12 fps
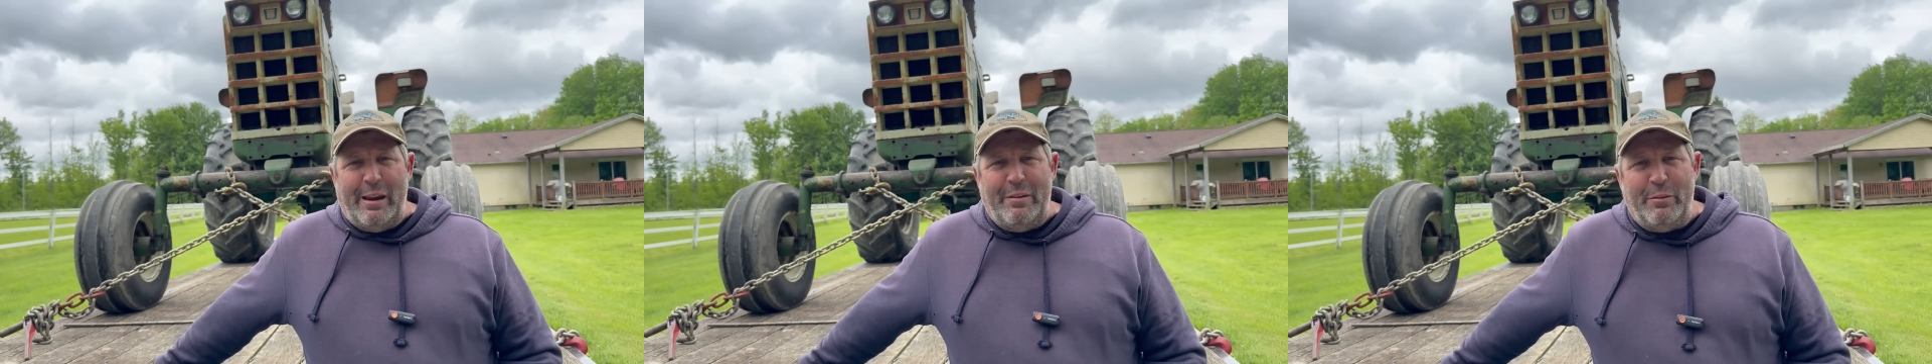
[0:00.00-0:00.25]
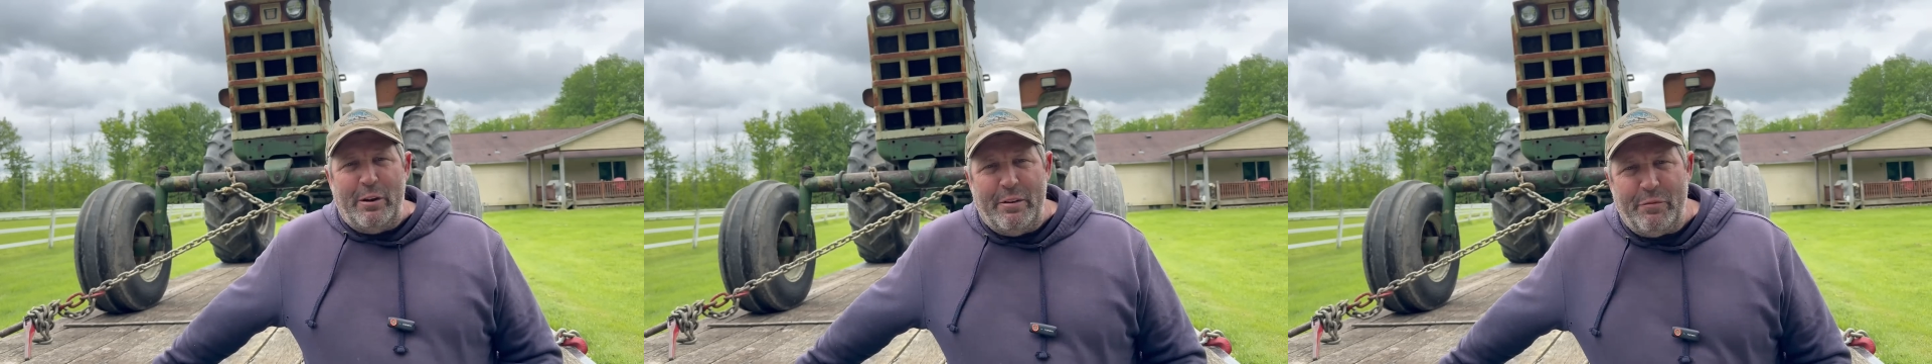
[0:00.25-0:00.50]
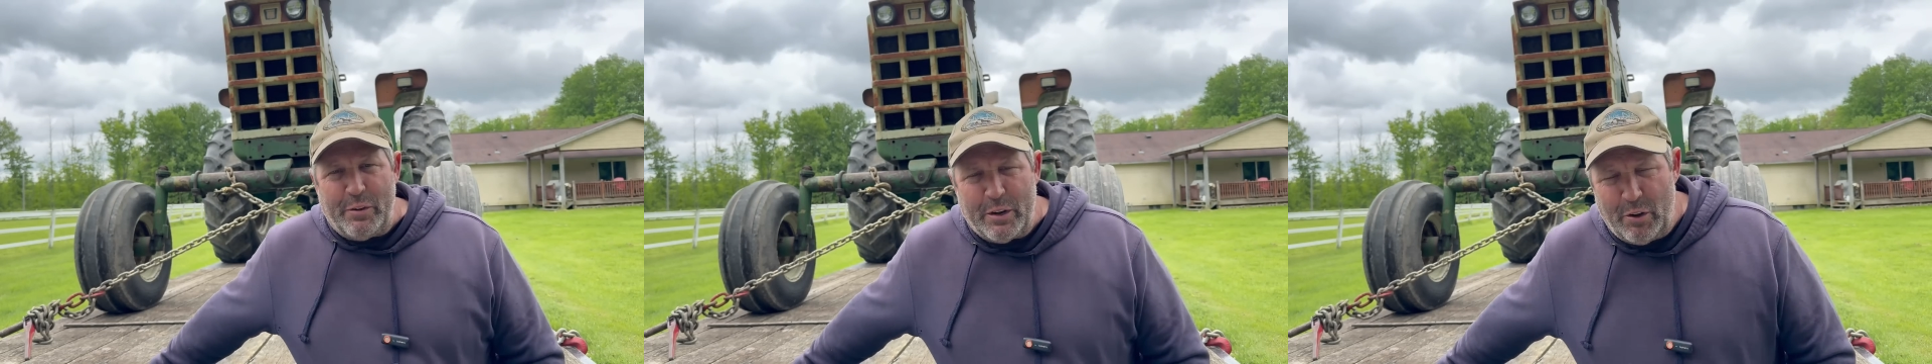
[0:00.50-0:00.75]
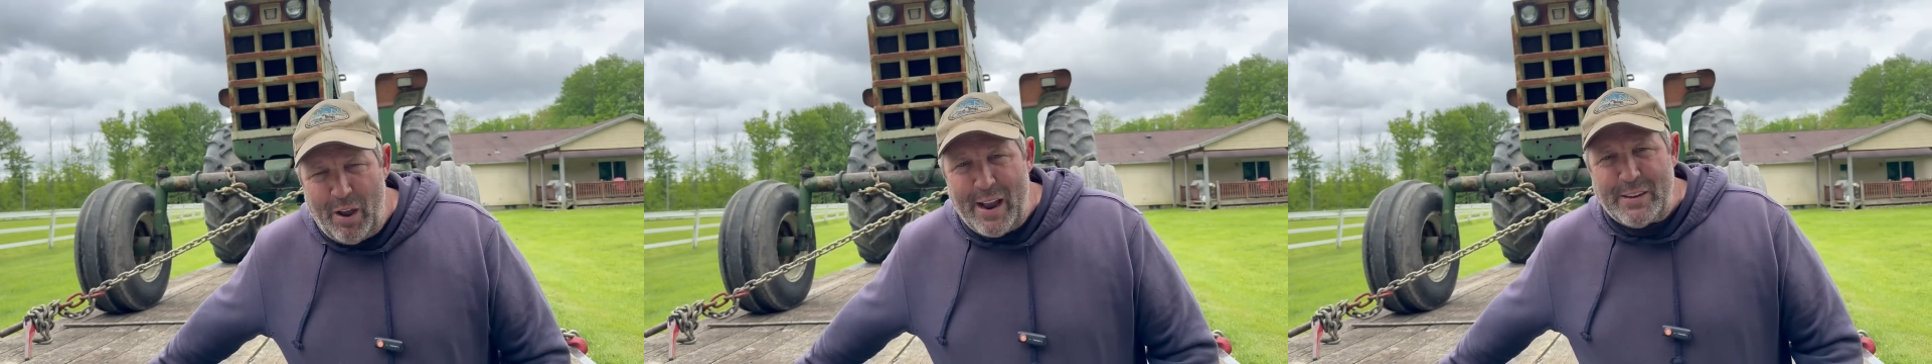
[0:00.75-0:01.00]
even if the
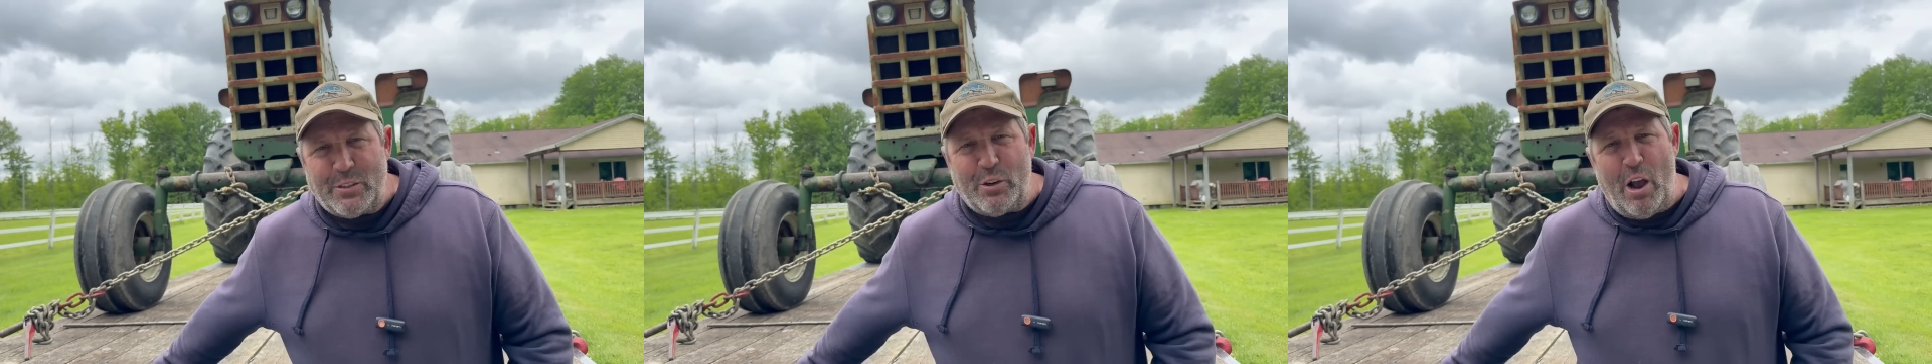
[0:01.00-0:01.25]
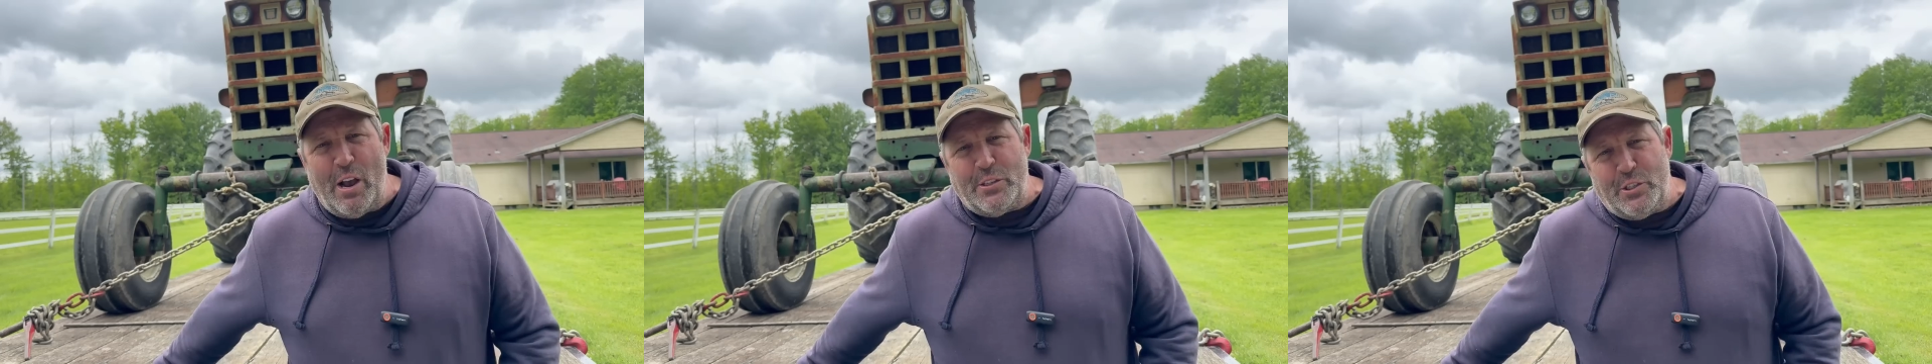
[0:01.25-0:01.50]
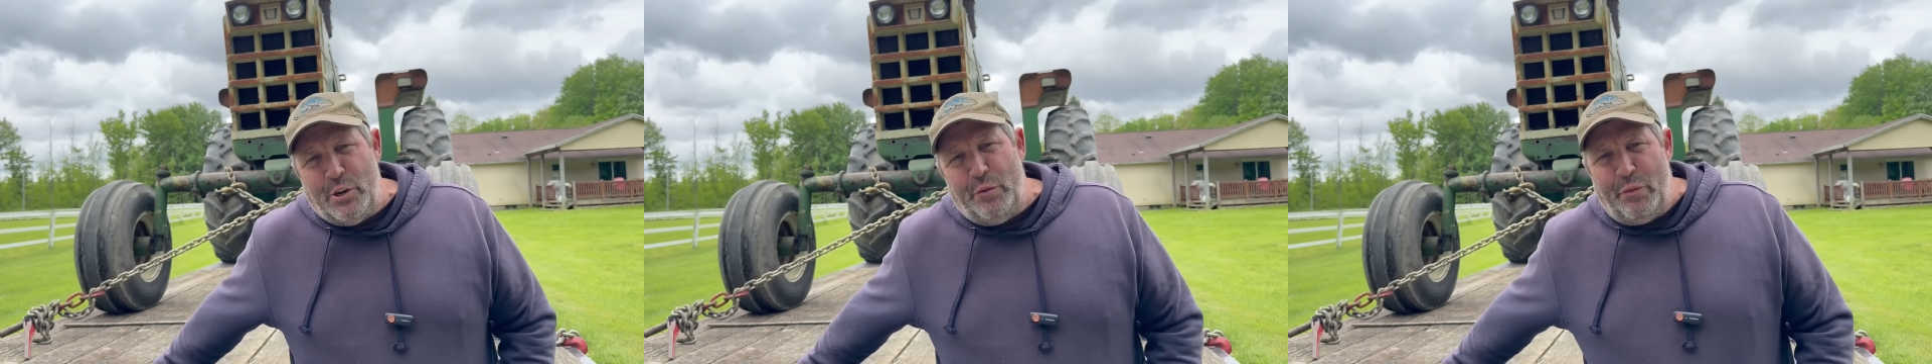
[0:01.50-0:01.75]
class costs you